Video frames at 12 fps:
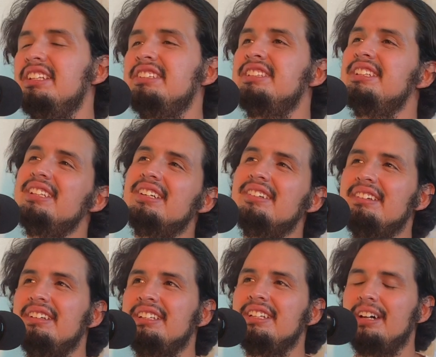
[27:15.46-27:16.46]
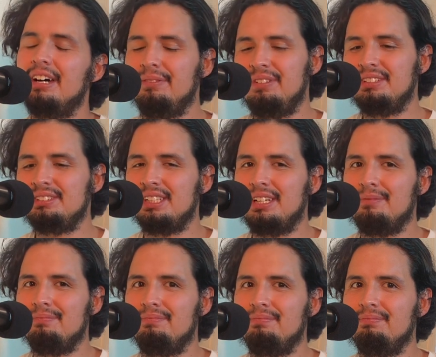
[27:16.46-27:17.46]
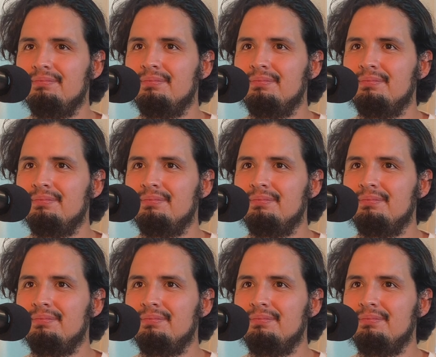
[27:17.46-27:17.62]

you know? There's a.